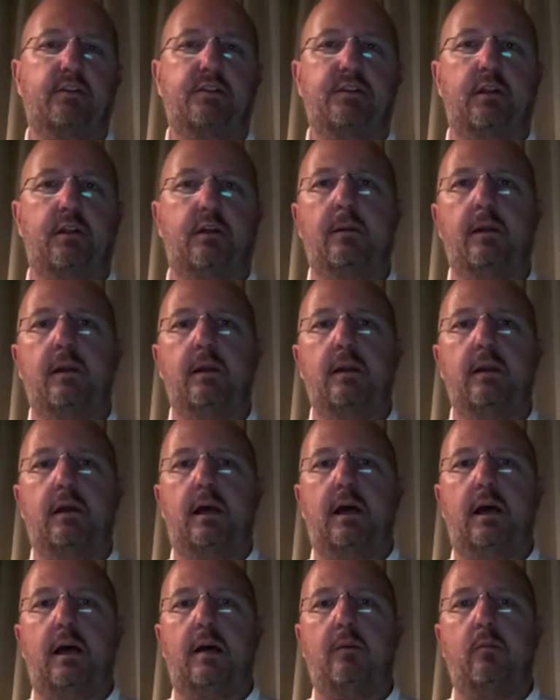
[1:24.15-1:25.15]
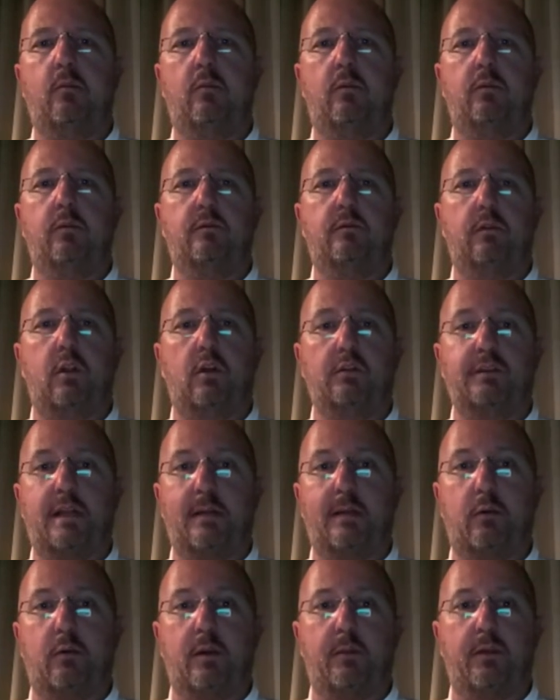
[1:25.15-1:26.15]
So um, long
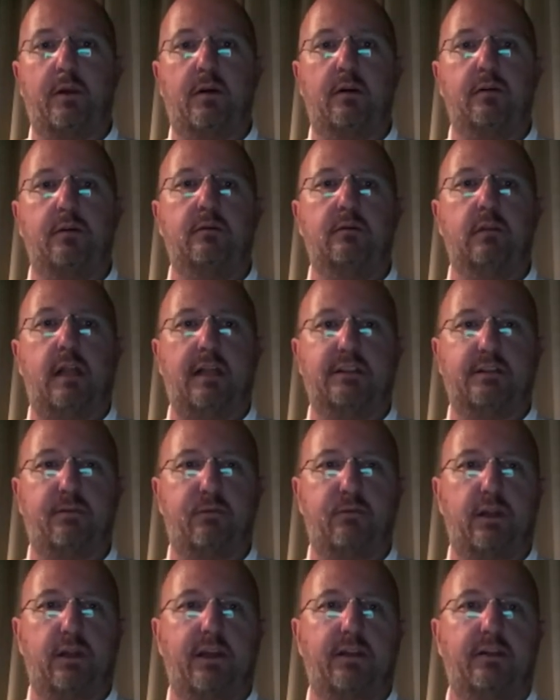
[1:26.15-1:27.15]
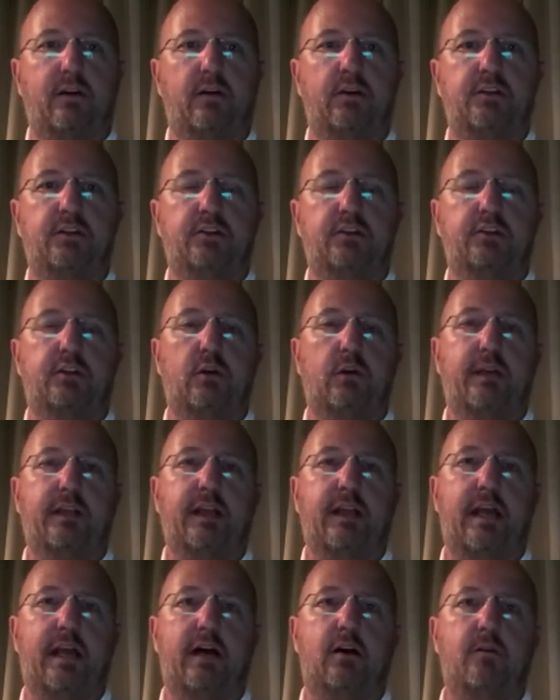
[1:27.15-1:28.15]
time to rebuild, lots of flooding there as you're showing
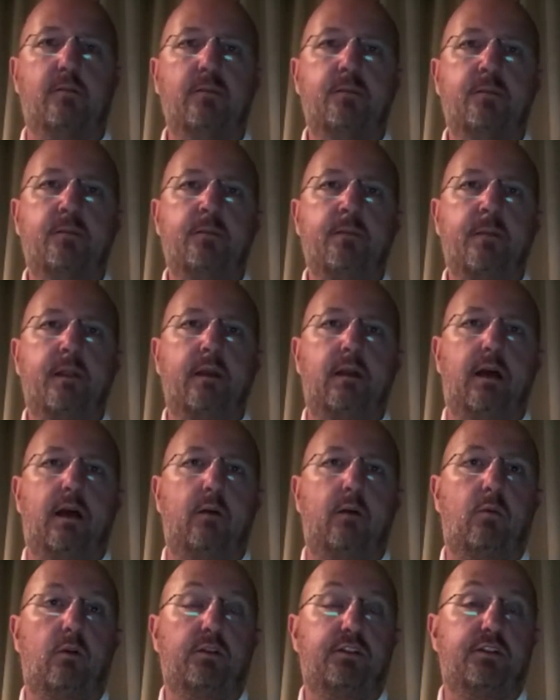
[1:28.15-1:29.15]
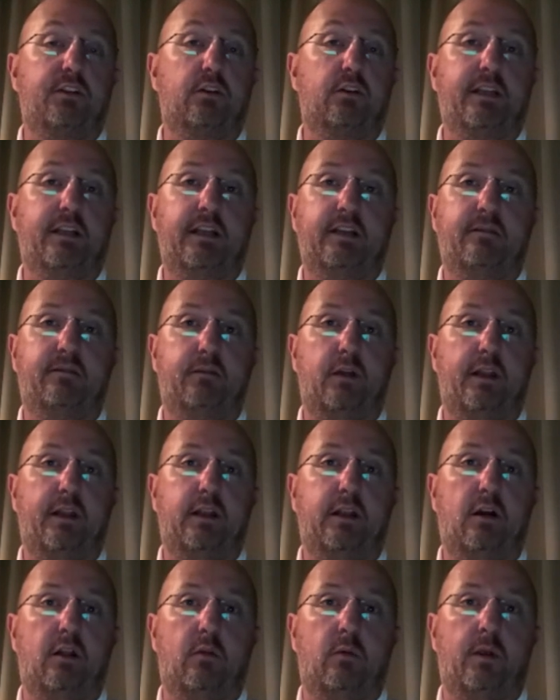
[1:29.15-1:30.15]
now. Uh, we're still getting
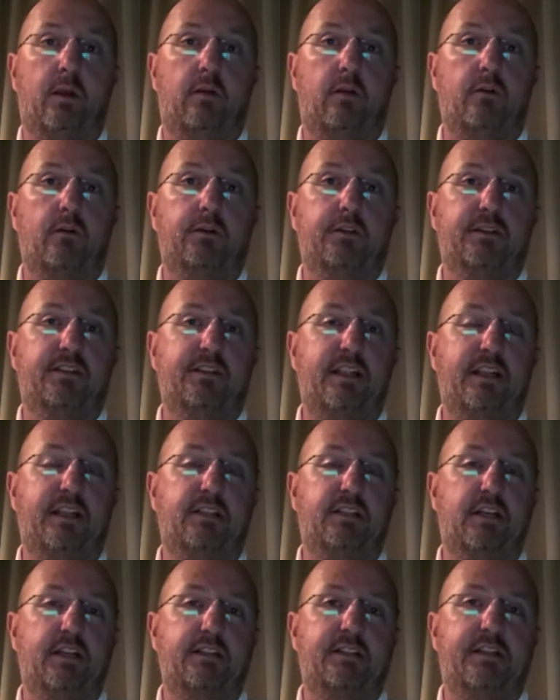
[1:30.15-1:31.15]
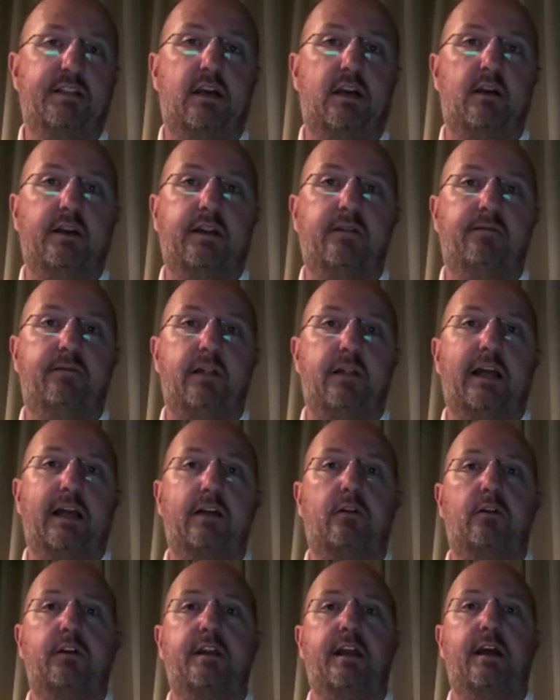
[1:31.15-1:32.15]
flooding all the way over into Saint Johns County,
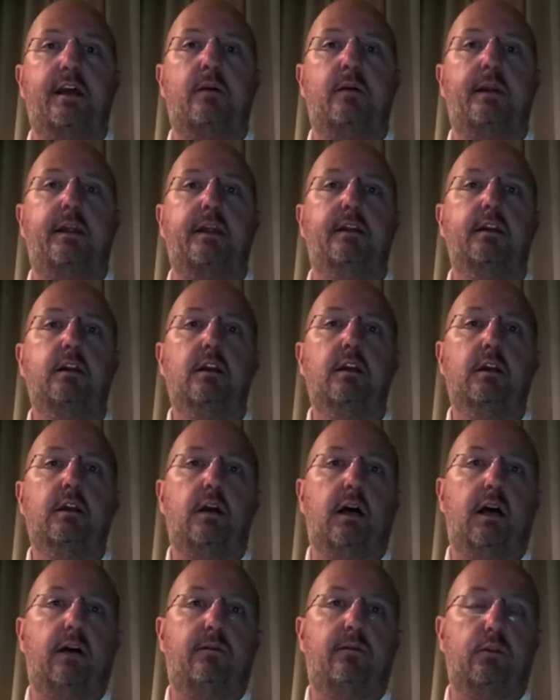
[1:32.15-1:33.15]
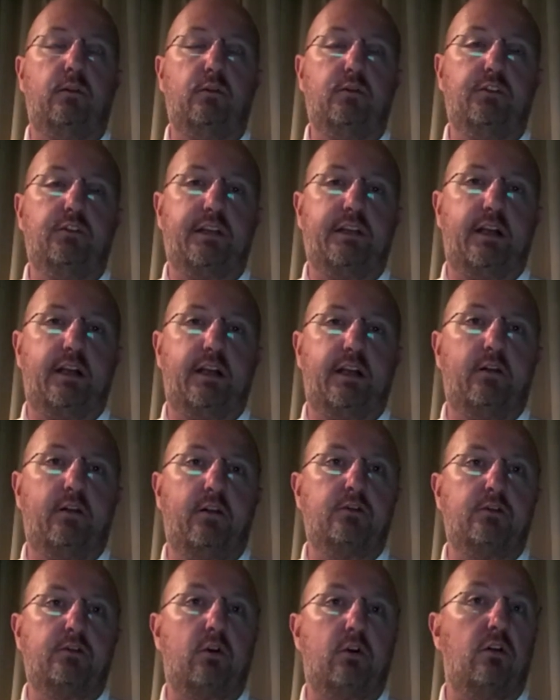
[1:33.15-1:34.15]
Flagler County, uh, Volusia County.
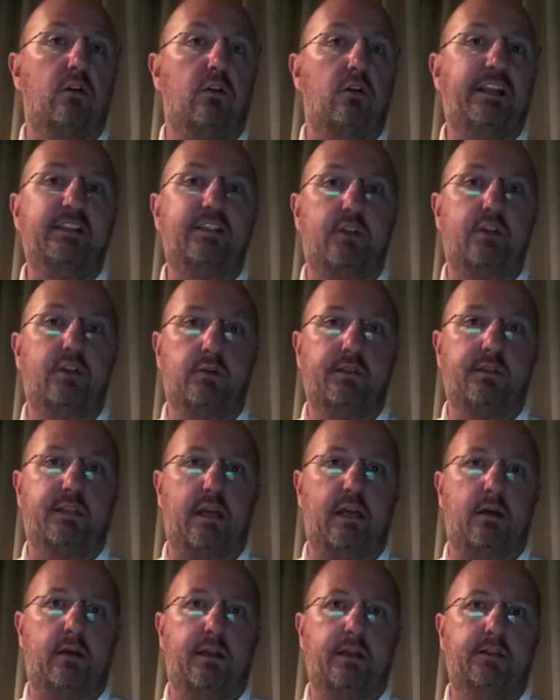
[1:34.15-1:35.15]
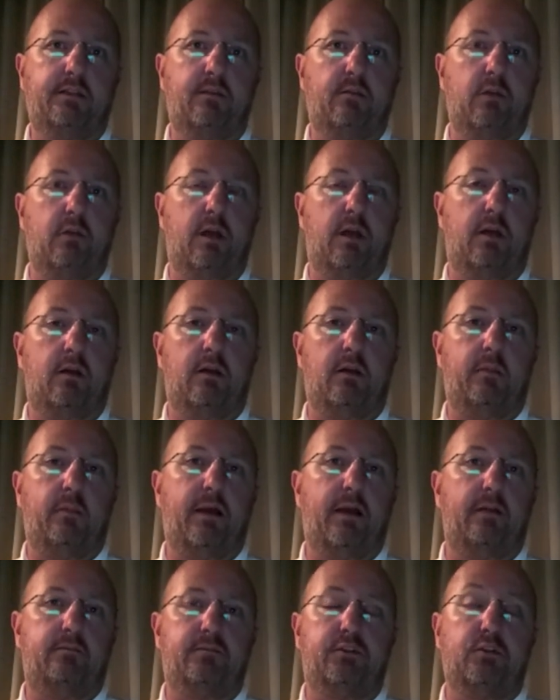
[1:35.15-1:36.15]
Those are all East Coast counties, uh,
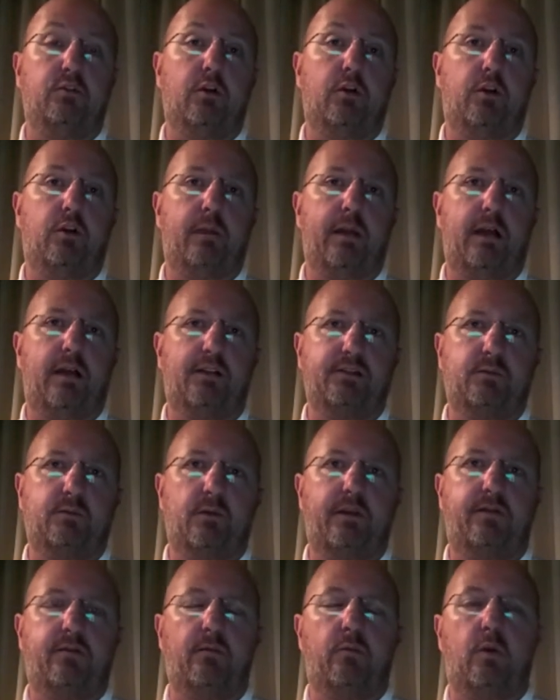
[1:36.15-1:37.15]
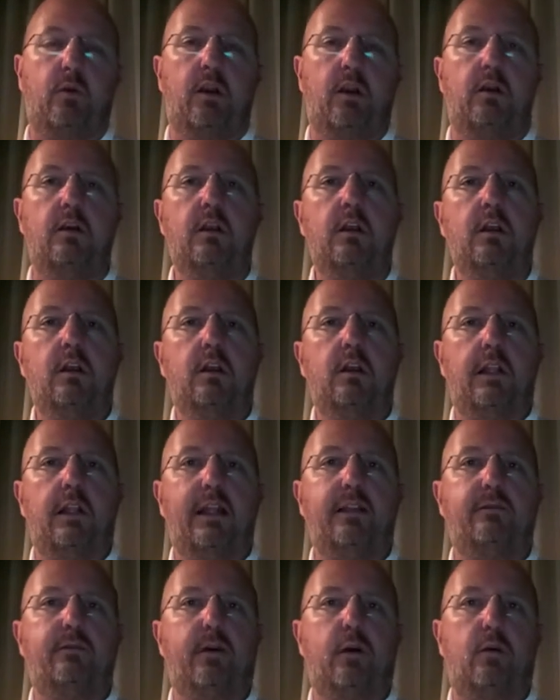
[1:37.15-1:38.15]
about two hundred miles away from where
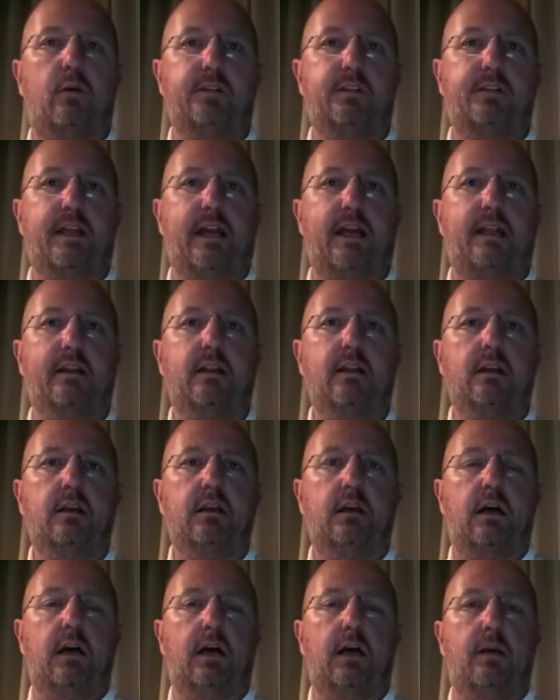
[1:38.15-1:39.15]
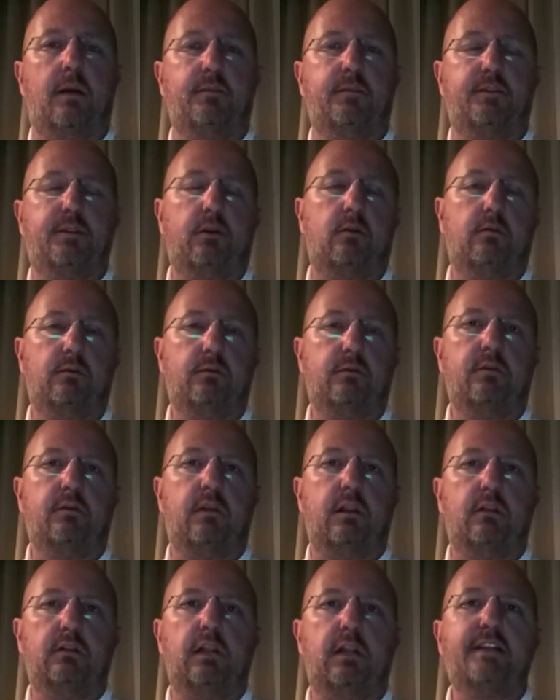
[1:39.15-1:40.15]
landfall was at. Um, so
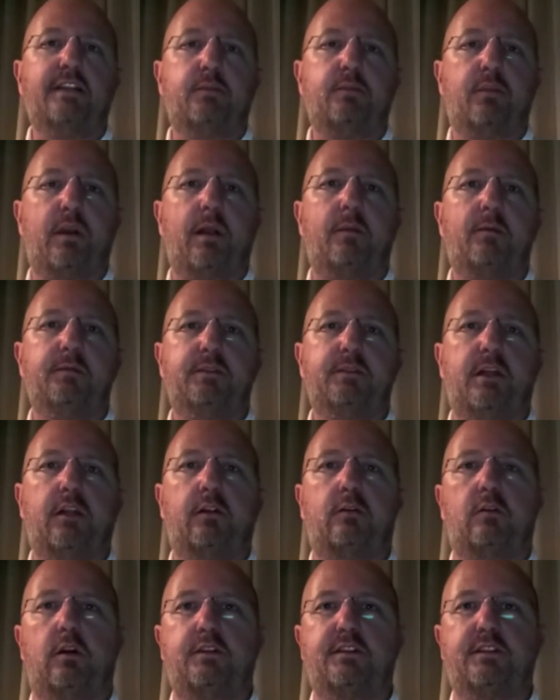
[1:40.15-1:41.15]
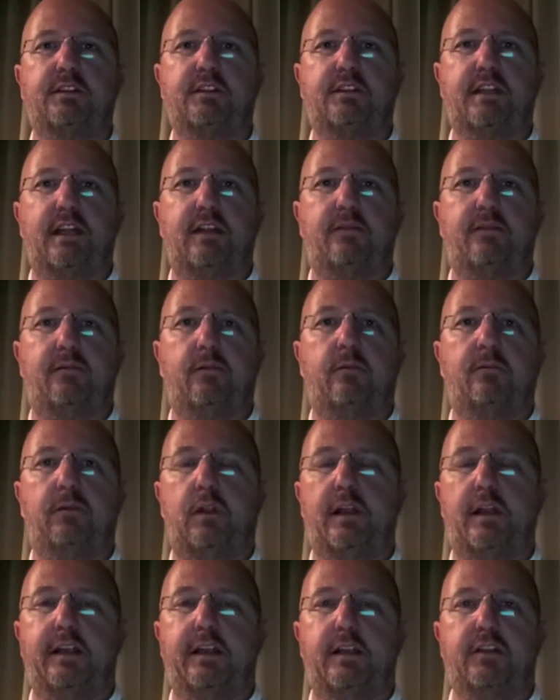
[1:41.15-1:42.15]
lots of problems all across the state, from
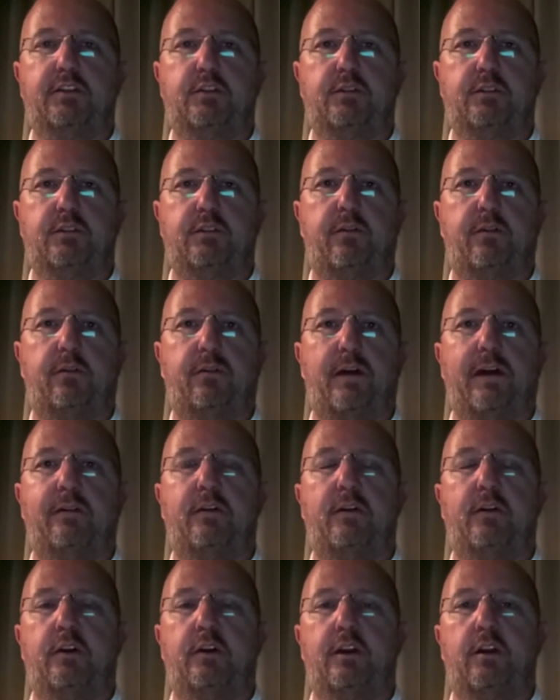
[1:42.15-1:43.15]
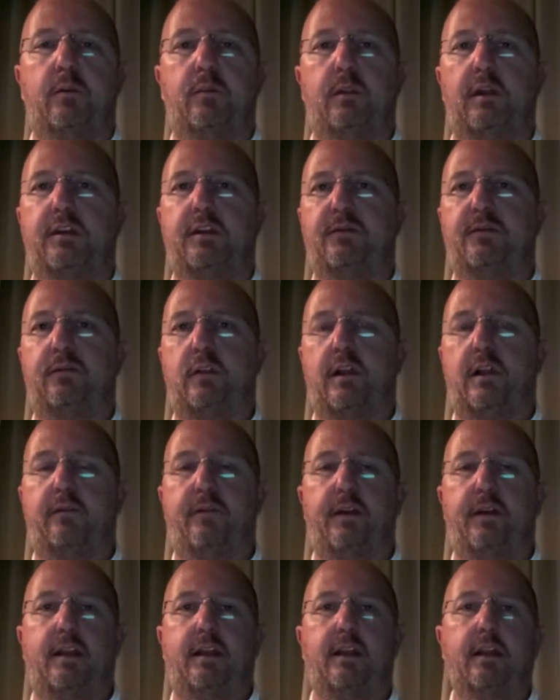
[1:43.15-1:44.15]
flooding issues of a five hundred year plus flood
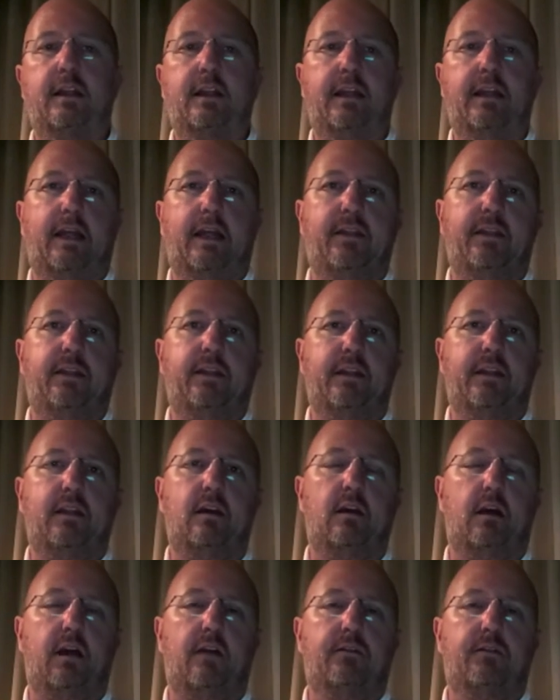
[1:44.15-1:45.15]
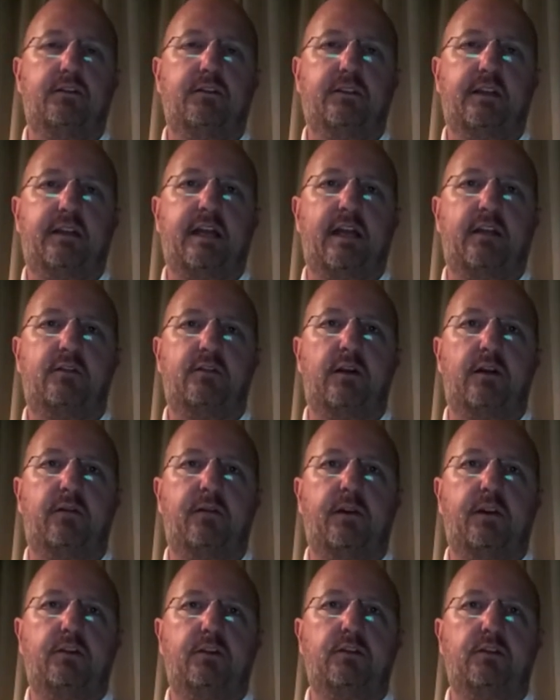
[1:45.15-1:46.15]
event, and then the uh, obviously
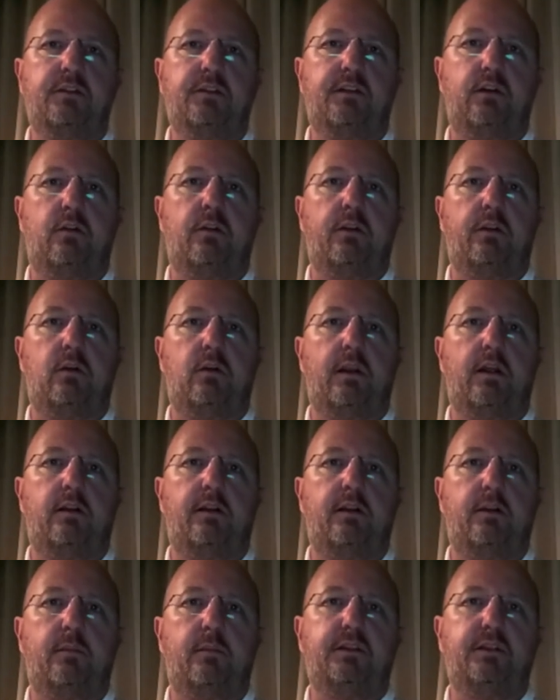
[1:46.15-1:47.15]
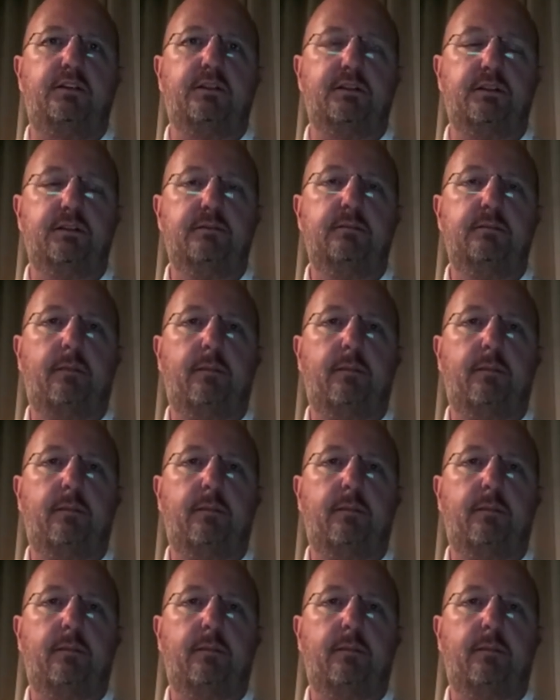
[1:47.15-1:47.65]
catastrophic issues here on the ground at the beaches.